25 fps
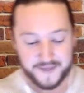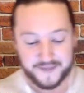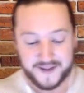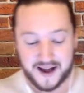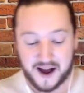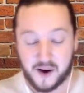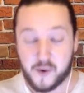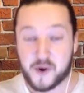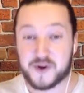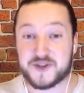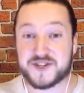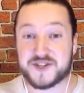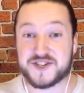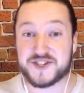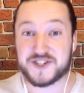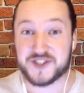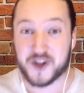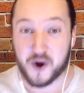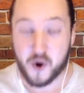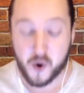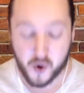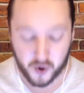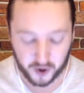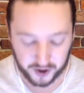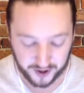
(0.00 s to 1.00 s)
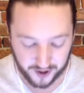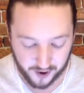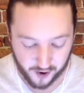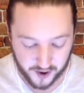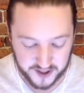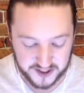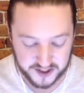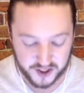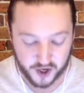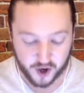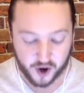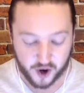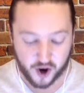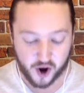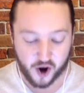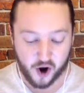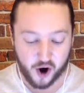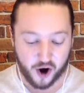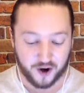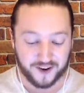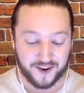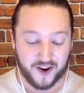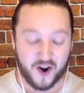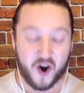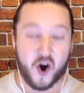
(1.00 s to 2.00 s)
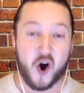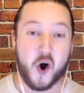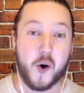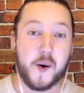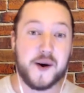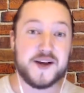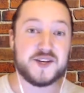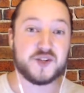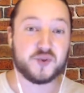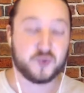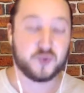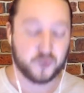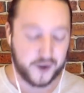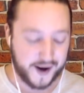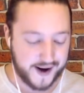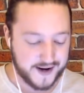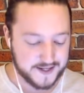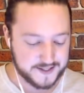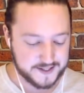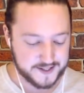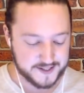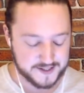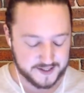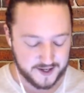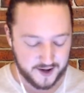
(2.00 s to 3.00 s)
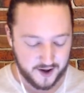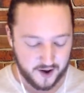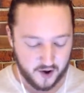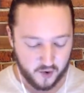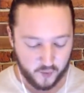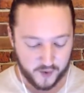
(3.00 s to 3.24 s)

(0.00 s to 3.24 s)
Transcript: That was so close. Your heart always races